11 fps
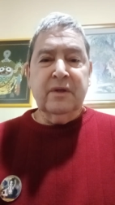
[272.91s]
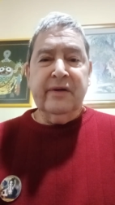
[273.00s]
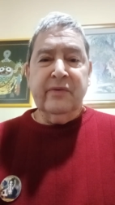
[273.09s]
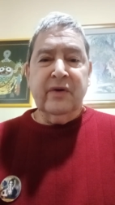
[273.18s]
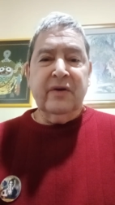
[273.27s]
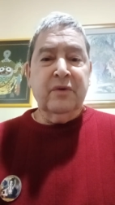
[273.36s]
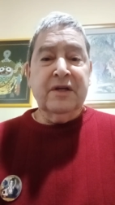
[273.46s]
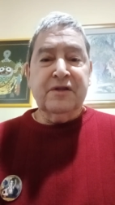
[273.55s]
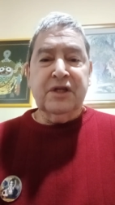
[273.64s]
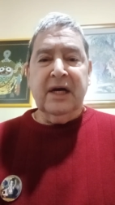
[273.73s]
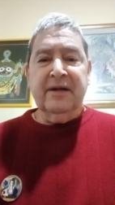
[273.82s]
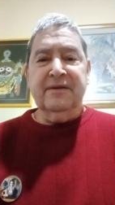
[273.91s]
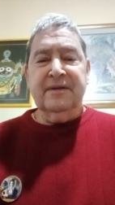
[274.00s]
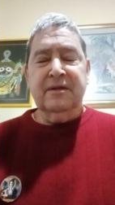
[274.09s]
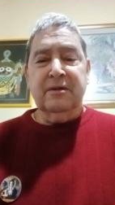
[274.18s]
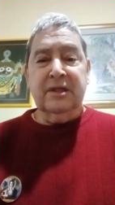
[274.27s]
we when we
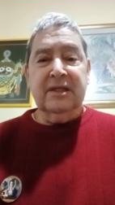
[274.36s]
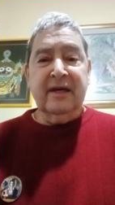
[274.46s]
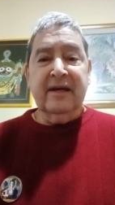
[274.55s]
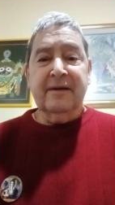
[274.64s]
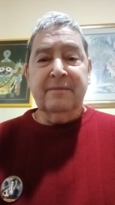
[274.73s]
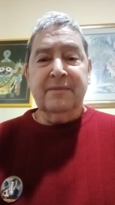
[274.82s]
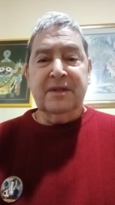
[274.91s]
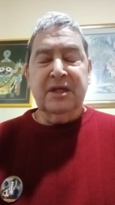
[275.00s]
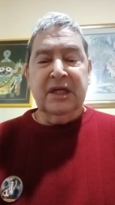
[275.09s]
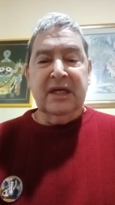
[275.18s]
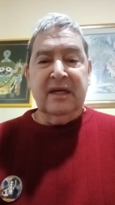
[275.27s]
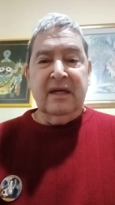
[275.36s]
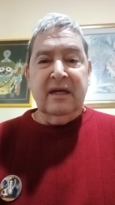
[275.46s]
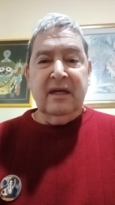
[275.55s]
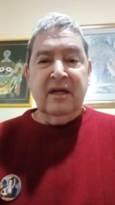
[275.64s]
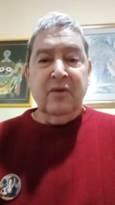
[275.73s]
chant the holy names,
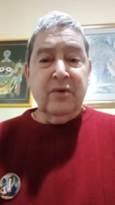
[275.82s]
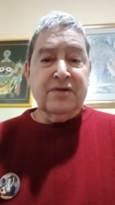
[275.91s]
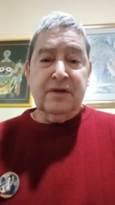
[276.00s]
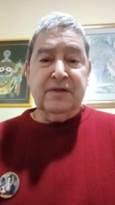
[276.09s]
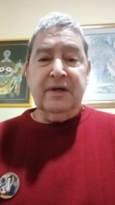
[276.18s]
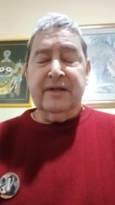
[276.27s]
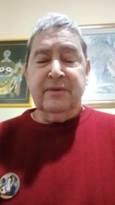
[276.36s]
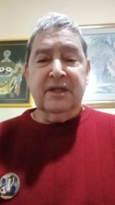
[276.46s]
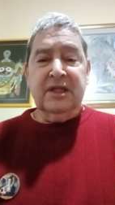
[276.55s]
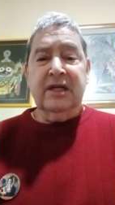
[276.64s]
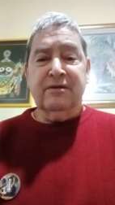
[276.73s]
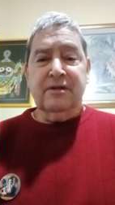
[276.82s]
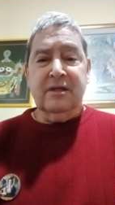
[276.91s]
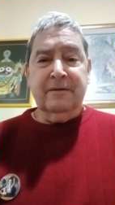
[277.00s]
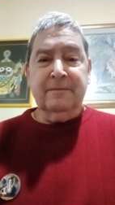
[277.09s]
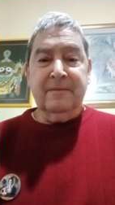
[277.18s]
we should chant with
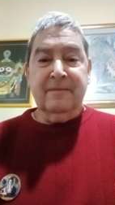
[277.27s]
attention.